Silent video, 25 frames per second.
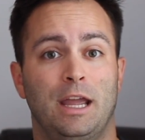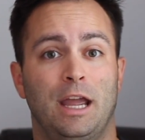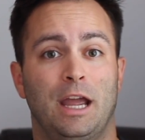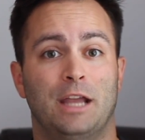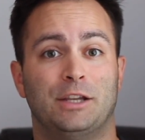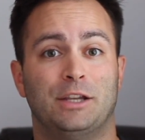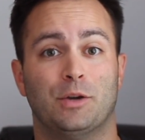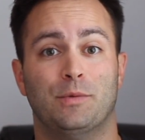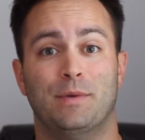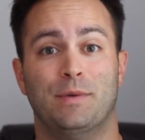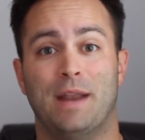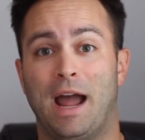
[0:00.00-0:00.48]

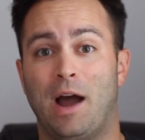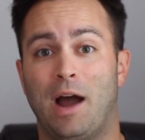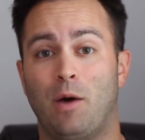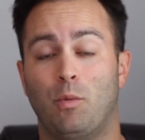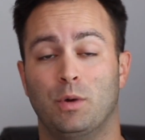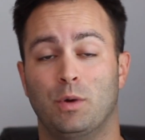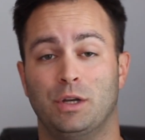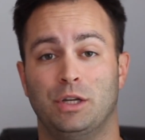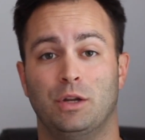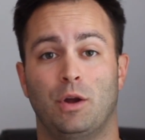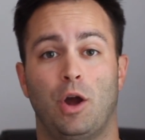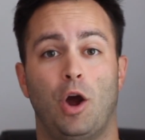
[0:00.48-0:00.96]
And so now
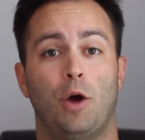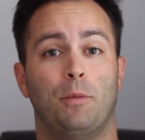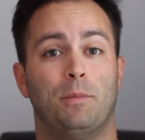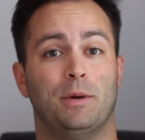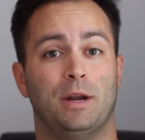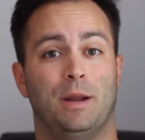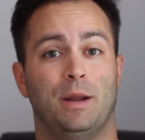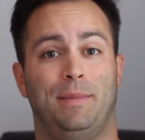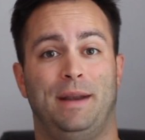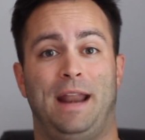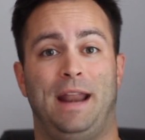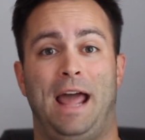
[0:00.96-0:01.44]
when you
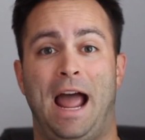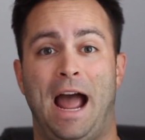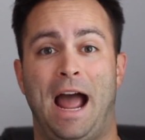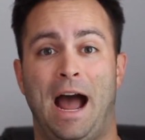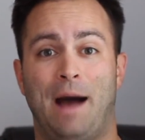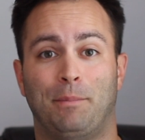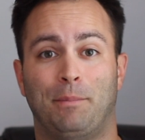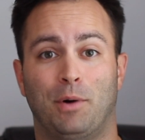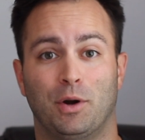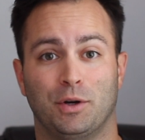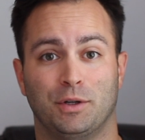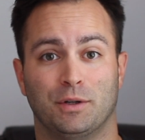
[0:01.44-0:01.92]
open up an
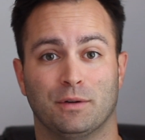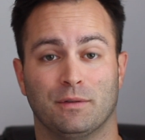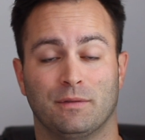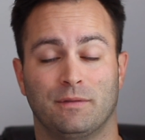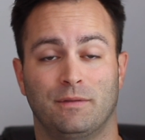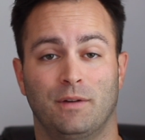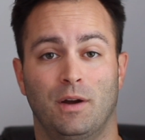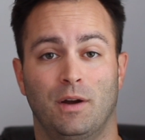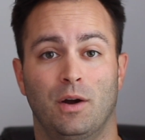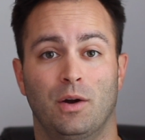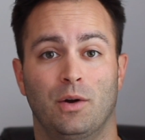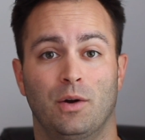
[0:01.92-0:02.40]
app on your
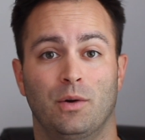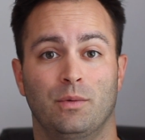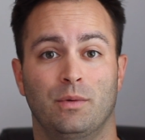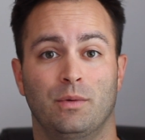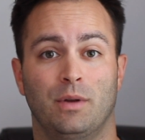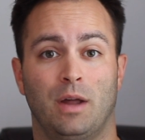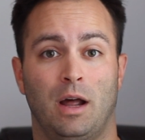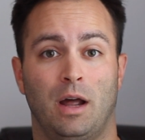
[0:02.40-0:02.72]
phone,